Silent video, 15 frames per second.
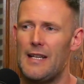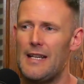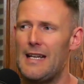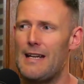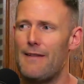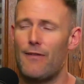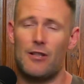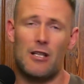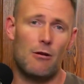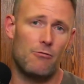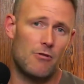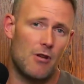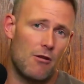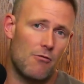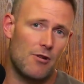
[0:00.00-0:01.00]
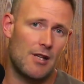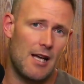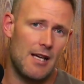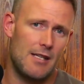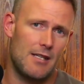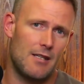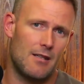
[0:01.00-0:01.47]
if I don't know the
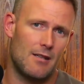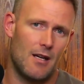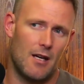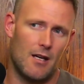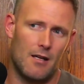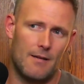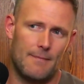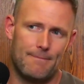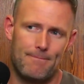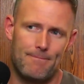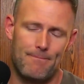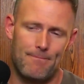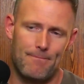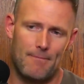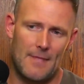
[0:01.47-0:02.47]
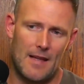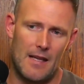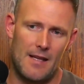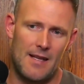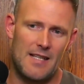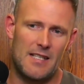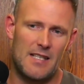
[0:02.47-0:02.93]
lake,
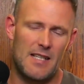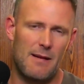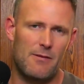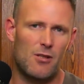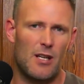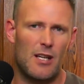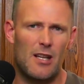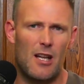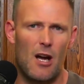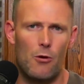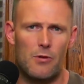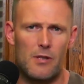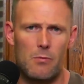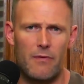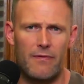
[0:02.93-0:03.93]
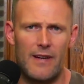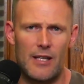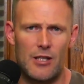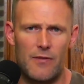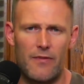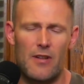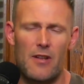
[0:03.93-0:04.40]
unless it's absolutely loaded with
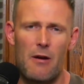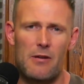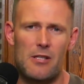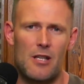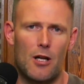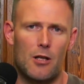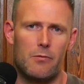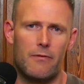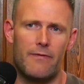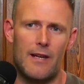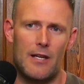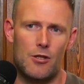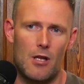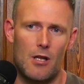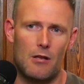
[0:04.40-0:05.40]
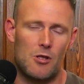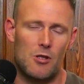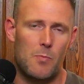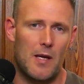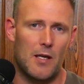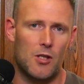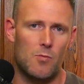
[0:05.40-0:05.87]
fish. If I know it's loaded with fish, then I'll just
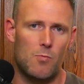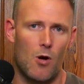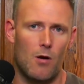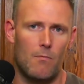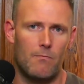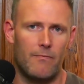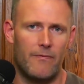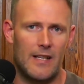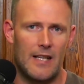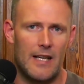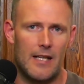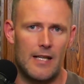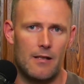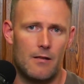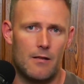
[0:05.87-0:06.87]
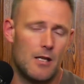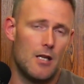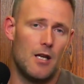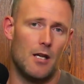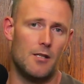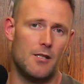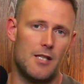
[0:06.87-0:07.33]
pick a spot and fill it in
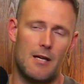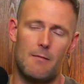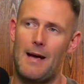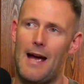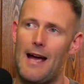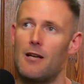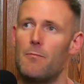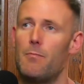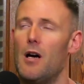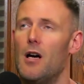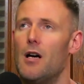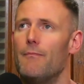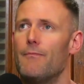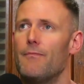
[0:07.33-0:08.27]
and sit back. But